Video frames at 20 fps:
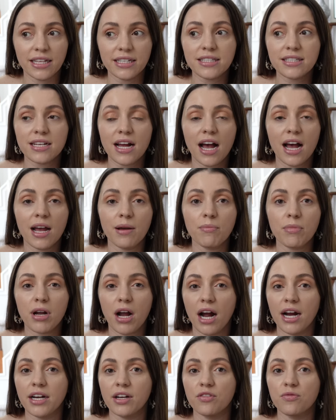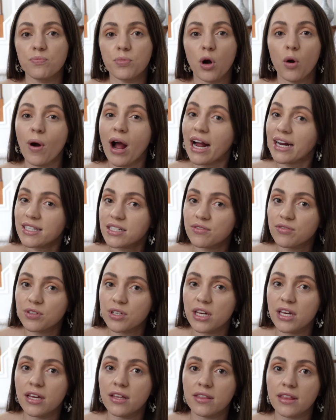this time, kind of
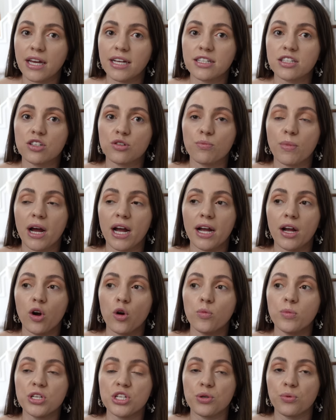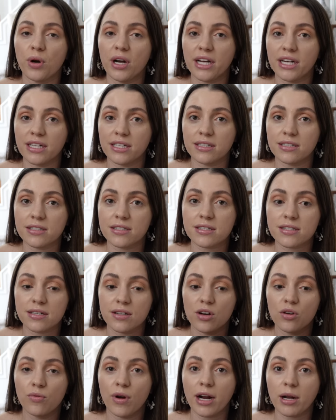proactively, thanks to my O B G Y N's
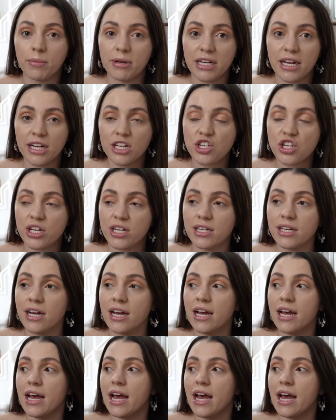recommendation,